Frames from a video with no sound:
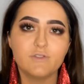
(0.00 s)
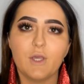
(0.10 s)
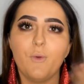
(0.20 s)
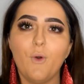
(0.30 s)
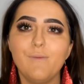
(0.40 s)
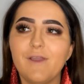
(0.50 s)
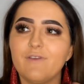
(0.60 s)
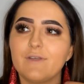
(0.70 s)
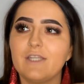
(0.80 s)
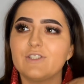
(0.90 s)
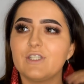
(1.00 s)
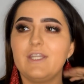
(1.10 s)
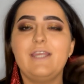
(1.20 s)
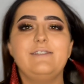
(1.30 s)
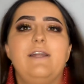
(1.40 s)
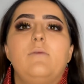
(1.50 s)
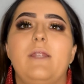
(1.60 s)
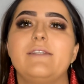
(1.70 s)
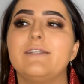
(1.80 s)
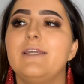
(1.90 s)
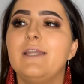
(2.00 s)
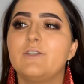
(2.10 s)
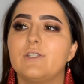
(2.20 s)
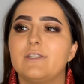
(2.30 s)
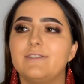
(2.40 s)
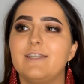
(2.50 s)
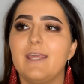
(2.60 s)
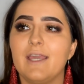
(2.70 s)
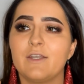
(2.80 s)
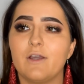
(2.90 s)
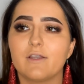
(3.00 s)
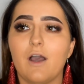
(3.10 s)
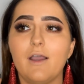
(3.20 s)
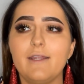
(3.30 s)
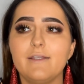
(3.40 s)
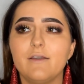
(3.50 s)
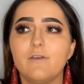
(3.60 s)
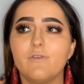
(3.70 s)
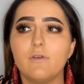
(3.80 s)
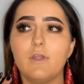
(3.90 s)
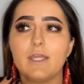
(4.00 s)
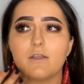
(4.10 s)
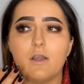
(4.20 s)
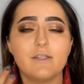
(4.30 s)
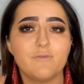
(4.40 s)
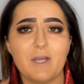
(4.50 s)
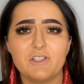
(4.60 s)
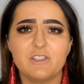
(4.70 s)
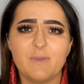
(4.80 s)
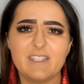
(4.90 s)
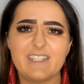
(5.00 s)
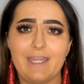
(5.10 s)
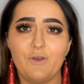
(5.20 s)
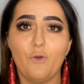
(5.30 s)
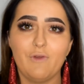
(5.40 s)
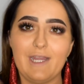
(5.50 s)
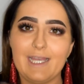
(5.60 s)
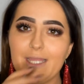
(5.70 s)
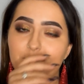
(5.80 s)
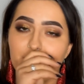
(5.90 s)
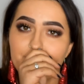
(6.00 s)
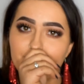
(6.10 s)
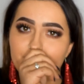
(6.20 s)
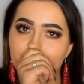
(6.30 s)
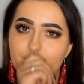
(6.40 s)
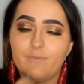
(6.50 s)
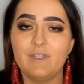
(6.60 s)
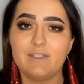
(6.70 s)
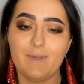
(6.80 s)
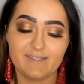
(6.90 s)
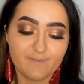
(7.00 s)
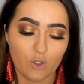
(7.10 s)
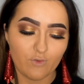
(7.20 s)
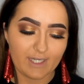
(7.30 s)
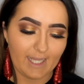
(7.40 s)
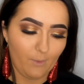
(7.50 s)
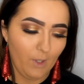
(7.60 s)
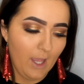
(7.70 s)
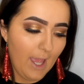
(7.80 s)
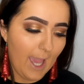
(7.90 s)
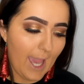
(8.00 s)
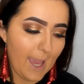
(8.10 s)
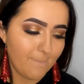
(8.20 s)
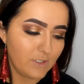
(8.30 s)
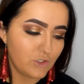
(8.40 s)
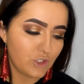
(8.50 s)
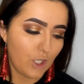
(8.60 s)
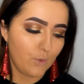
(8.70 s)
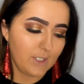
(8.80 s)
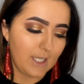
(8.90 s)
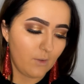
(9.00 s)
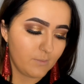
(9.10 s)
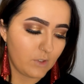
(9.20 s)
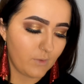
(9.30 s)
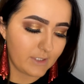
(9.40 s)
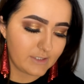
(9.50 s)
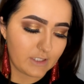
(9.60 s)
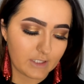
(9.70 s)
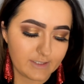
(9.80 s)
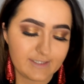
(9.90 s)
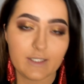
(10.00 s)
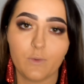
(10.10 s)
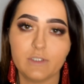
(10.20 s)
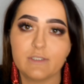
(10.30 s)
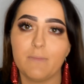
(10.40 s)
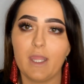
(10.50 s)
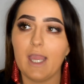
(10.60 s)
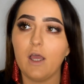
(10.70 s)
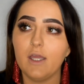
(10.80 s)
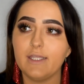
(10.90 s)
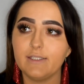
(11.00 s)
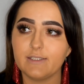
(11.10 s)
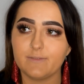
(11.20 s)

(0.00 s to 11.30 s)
So all my foundation is now blended in, as you can see, and it kind of matches my skin. Not really, but it's the best I've got right now. So now I'm going to conceal under my eyes.